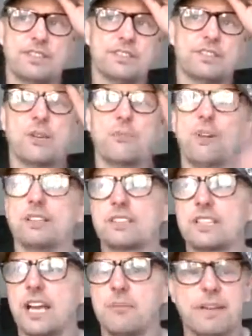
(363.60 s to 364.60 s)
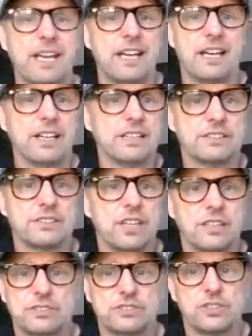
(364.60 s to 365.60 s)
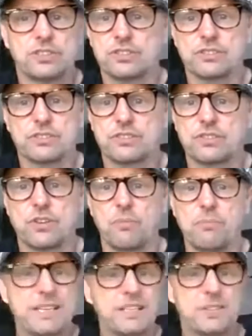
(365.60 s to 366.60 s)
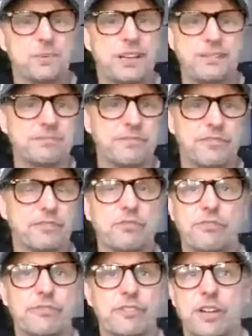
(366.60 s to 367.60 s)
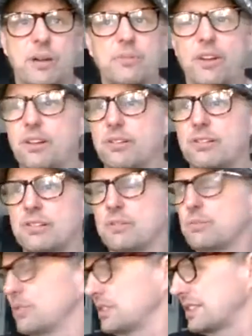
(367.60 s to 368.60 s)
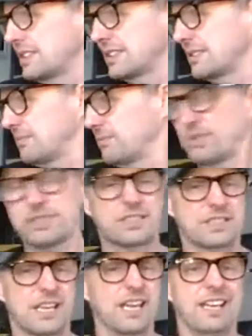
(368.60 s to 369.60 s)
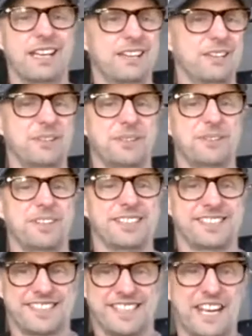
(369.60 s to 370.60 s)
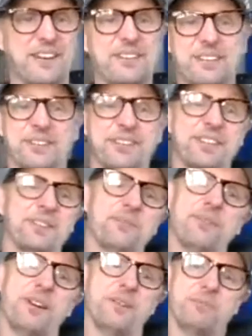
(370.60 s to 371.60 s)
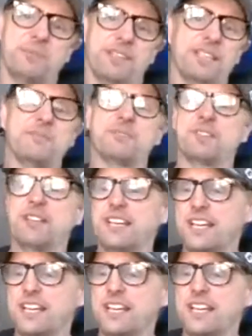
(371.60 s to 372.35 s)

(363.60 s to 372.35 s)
someone's come out and just gone mental at them. I'm like, what's what's going on in the world, peeps?